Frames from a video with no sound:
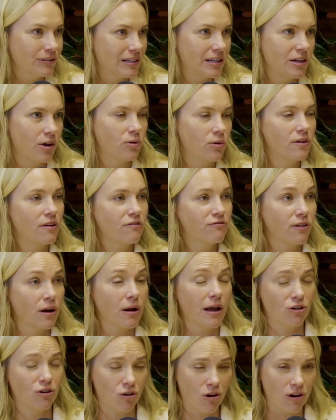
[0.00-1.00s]
you know for,
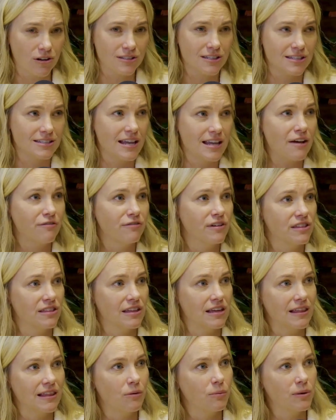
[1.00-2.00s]
it crosses
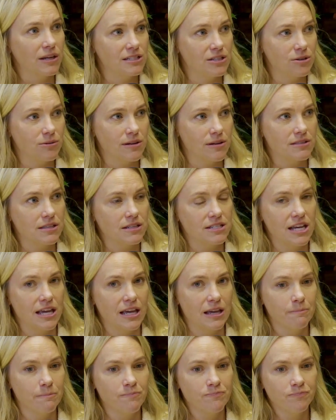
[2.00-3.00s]
everything that we do as a
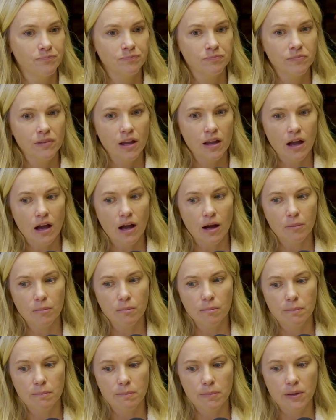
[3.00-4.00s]
team
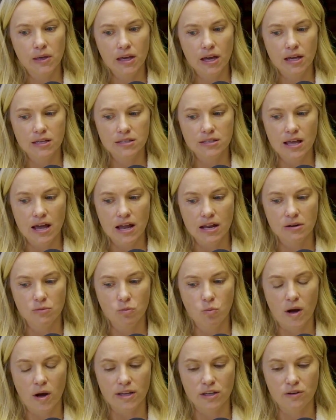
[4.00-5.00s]
um, because then
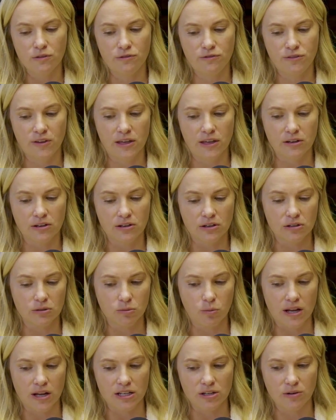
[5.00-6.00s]
what you feel
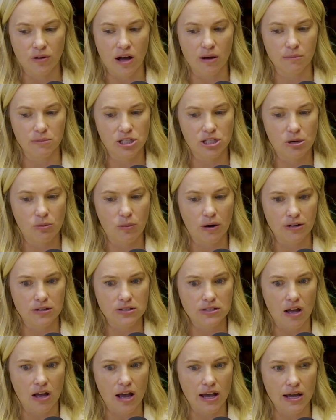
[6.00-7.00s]
when you come to our
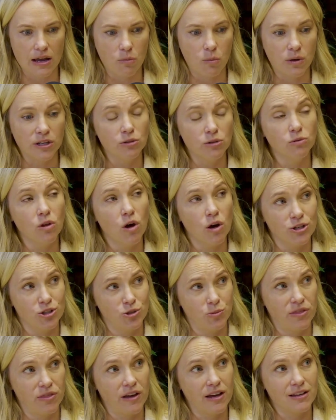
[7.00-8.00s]
site and when you launch
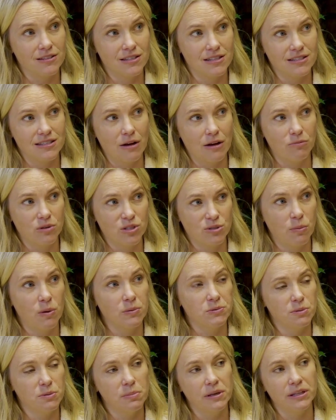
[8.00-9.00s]
with us is that
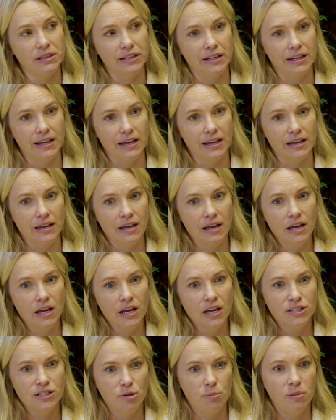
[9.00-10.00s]
responsibility
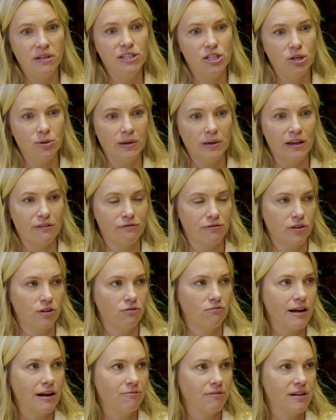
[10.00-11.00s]
to be doing it for the
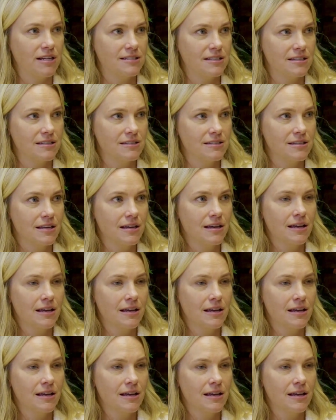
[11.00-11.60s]
right reasons